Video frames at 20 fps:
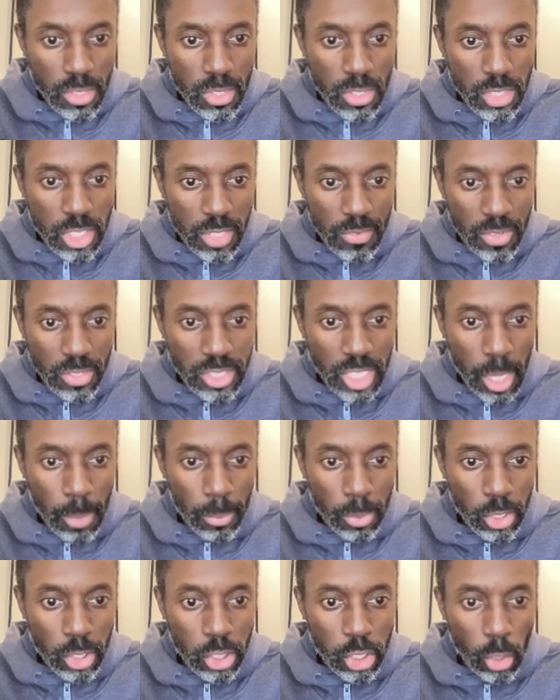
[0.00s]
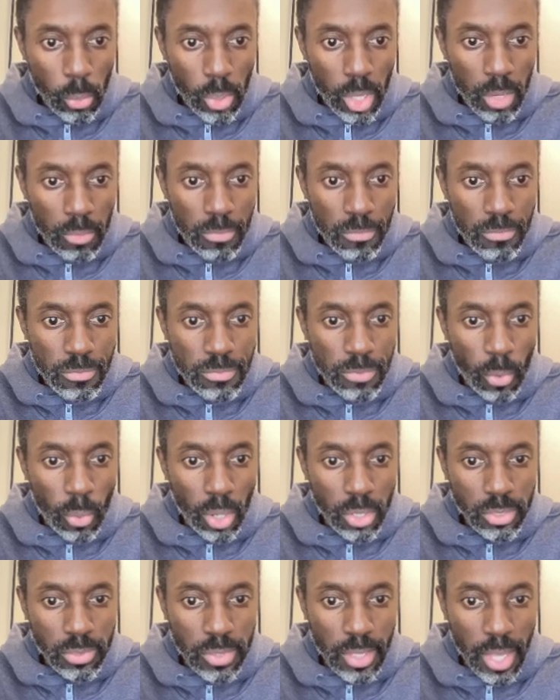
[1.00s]
So for example, you don't want to
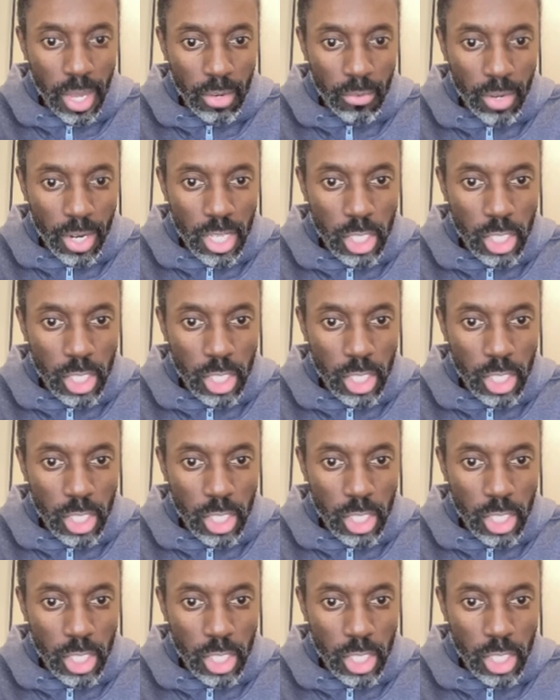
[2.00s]
focus on that, right?